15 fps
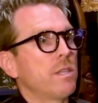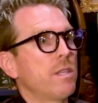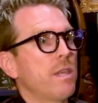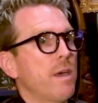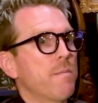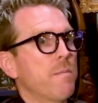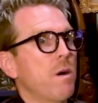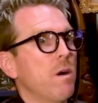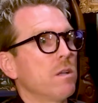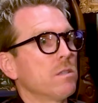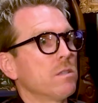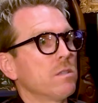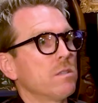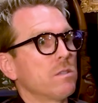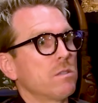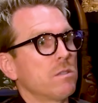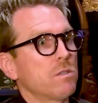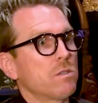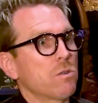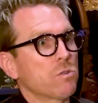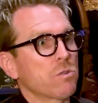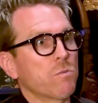and them on
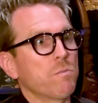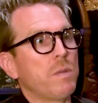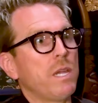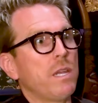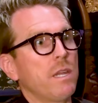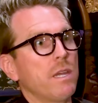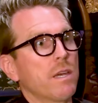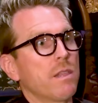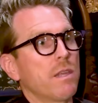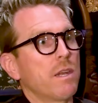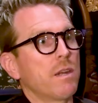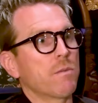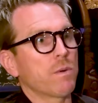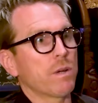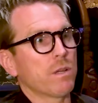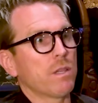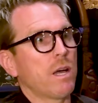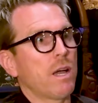social media than in real